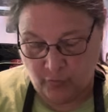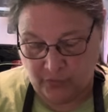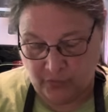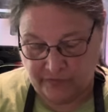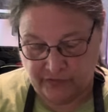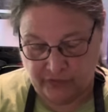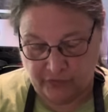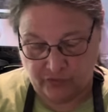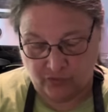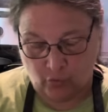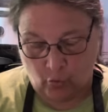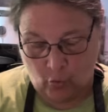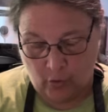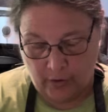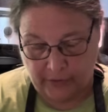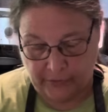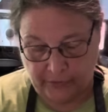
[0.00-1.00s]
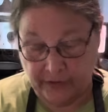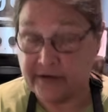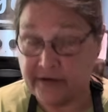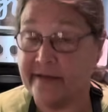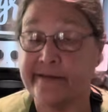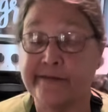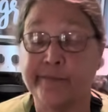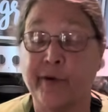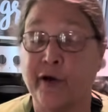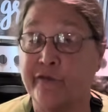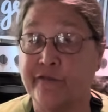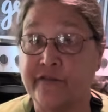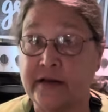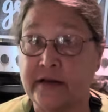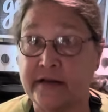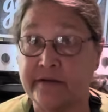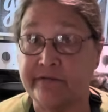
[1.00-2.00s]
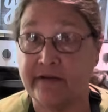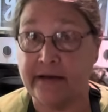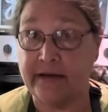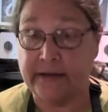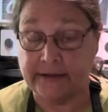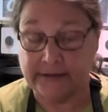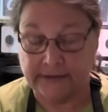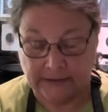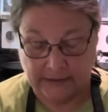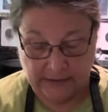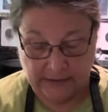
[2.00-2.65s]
would have used water, and that's perfectly fine.